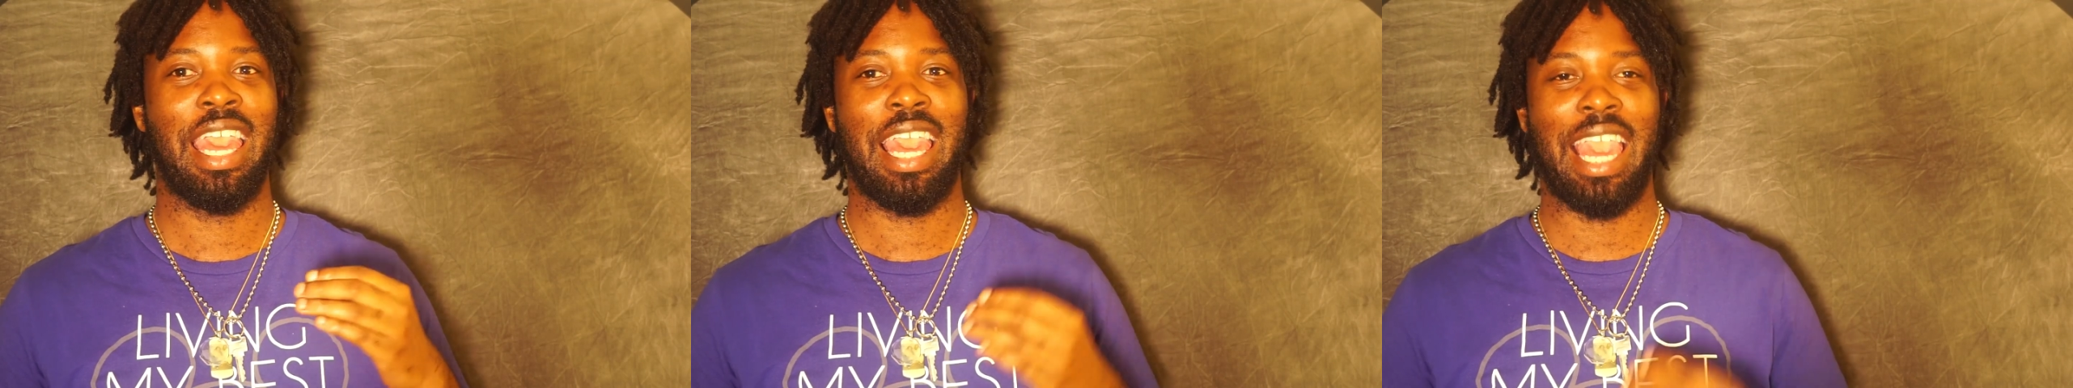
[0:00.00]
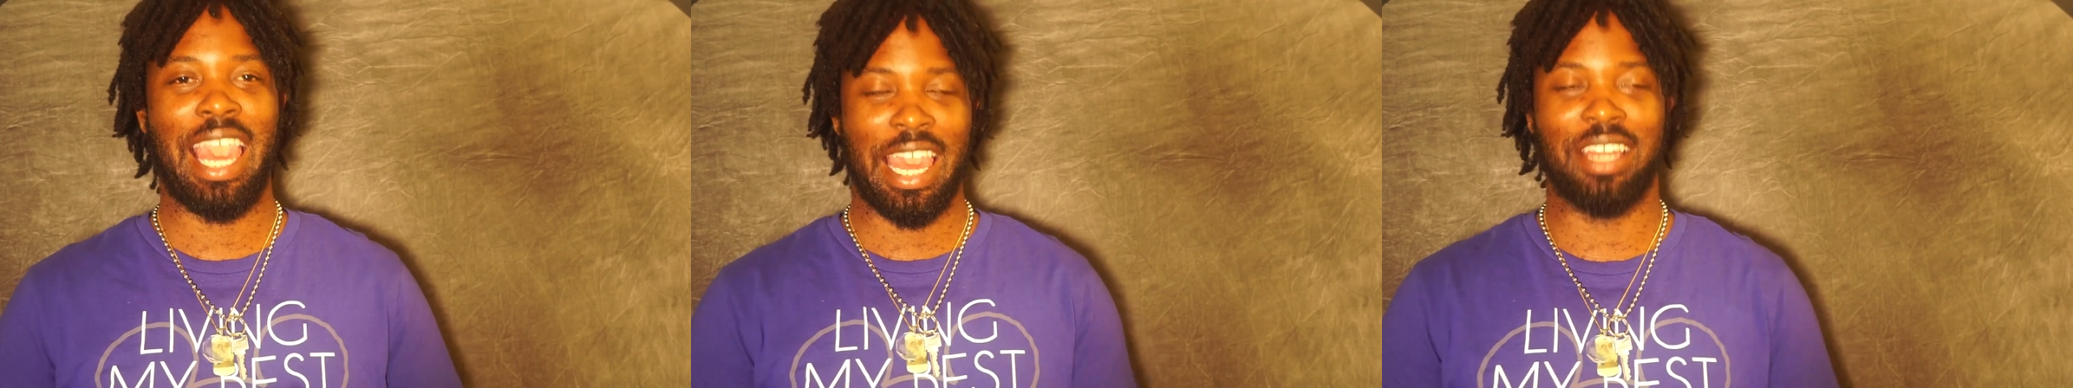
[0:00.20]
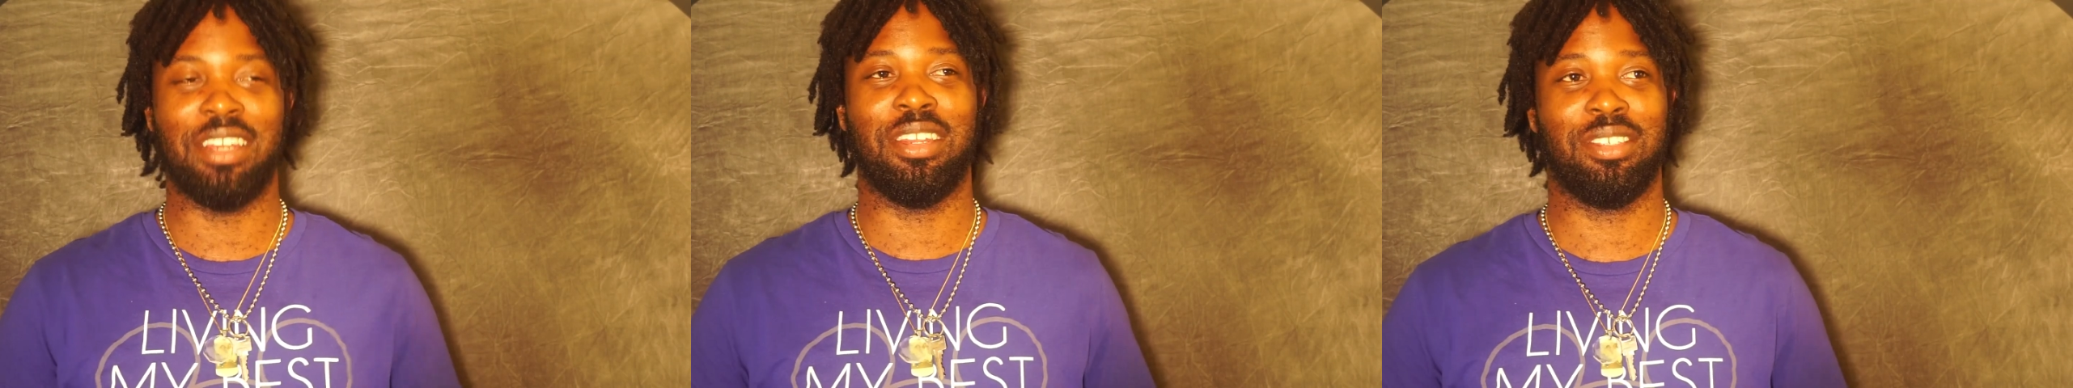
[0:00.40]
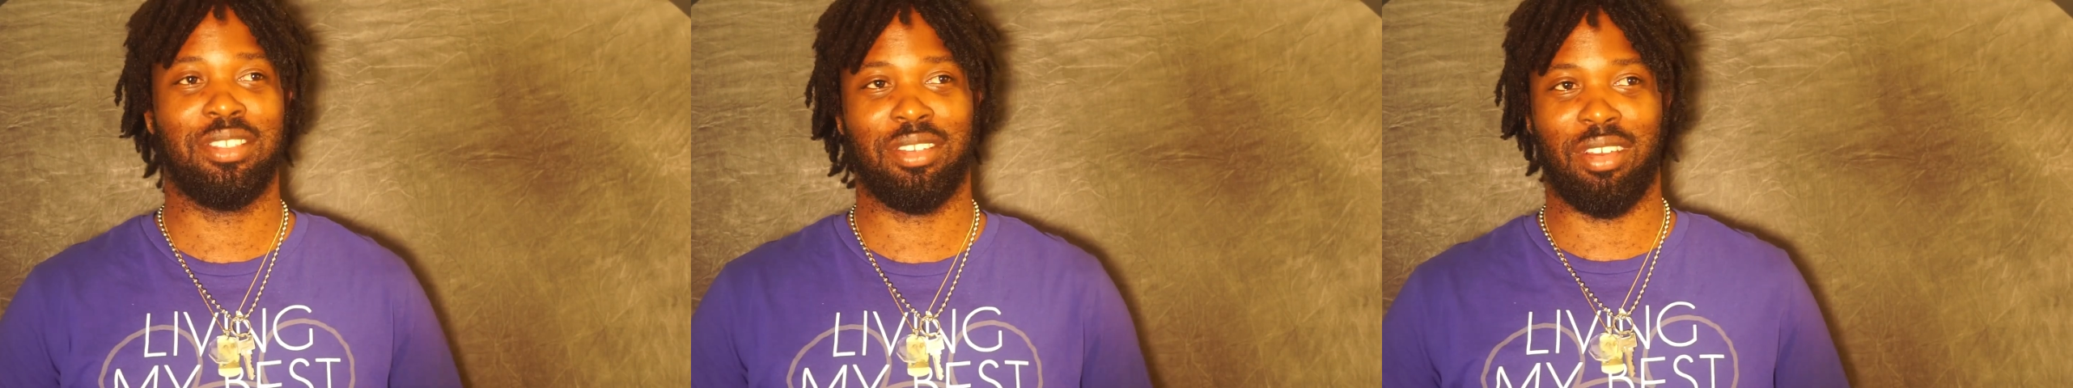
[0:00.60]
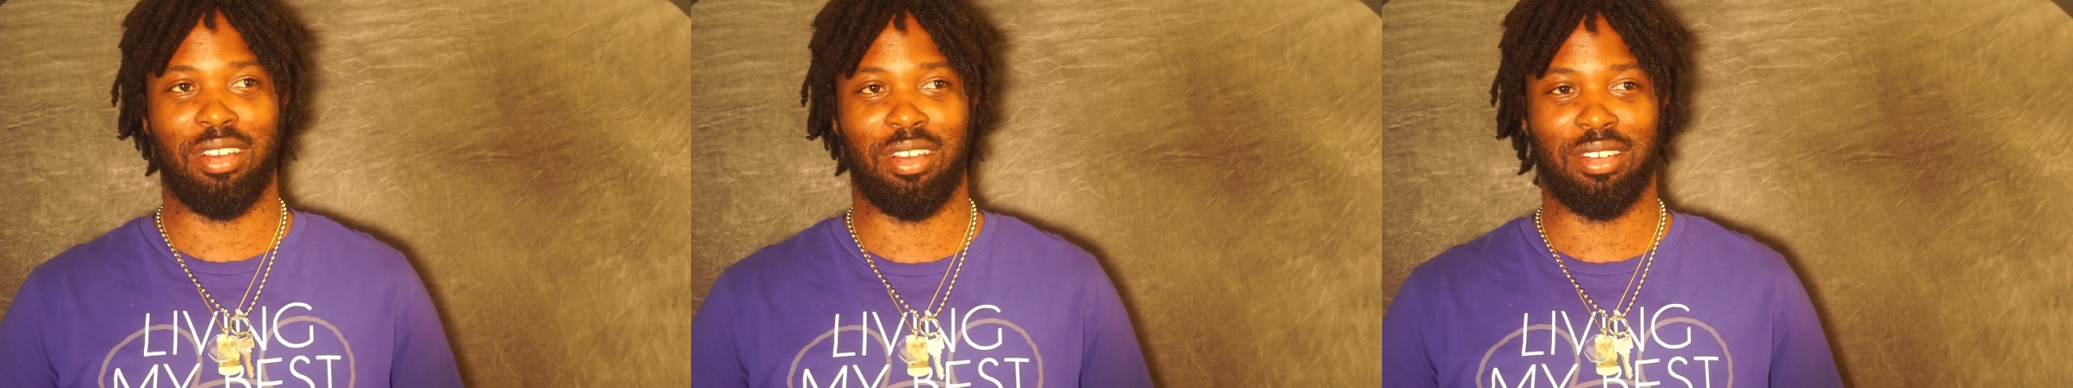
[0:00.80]
and the
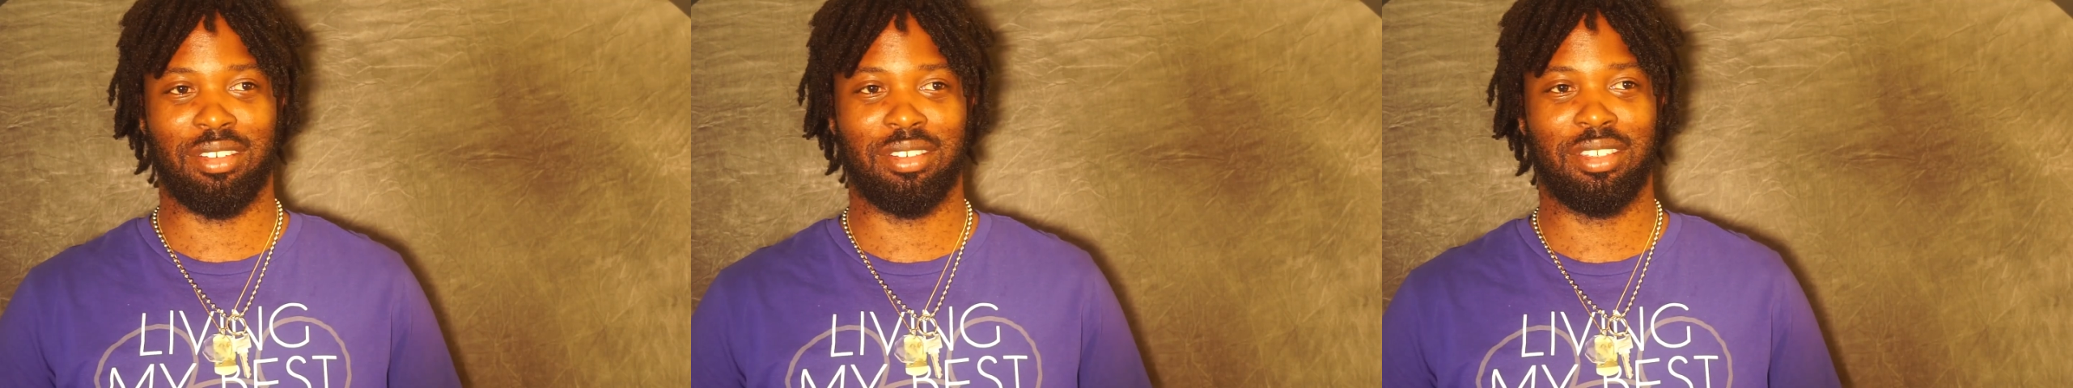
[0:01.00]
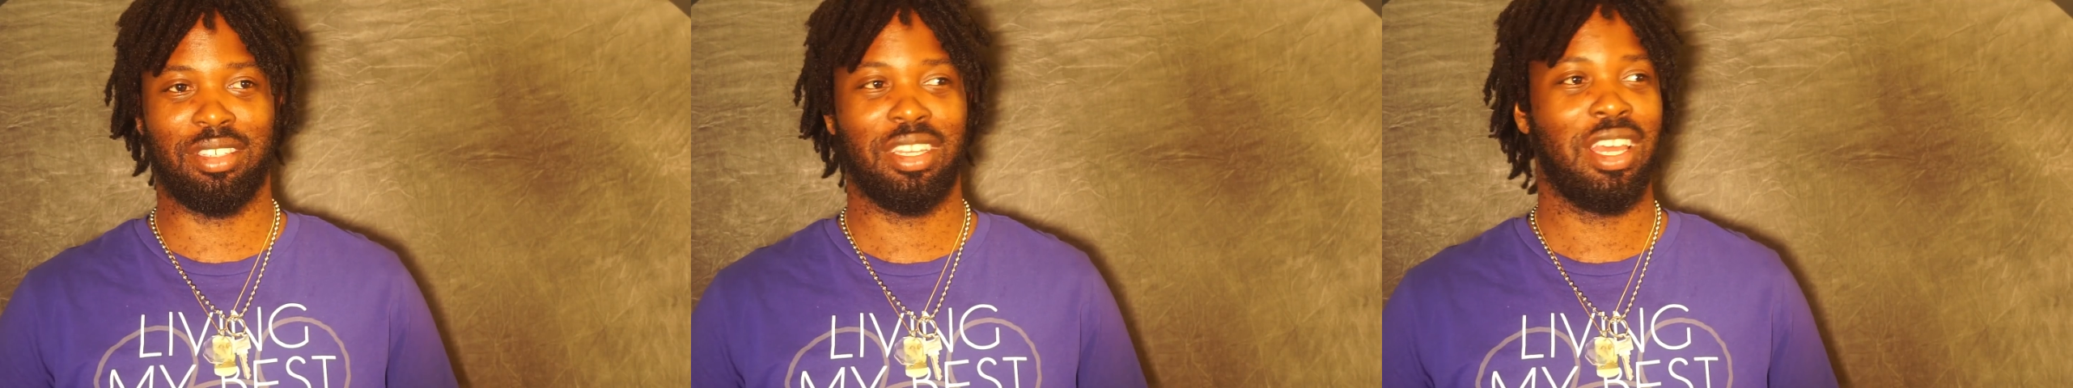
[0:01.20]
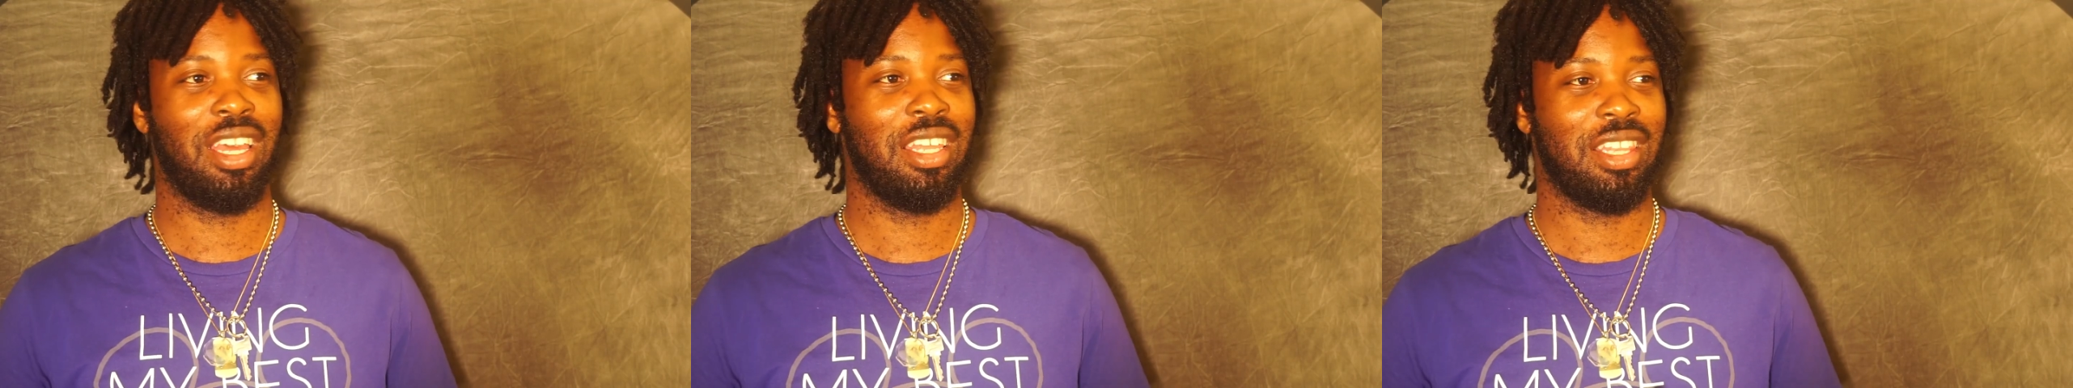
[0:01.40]
songs.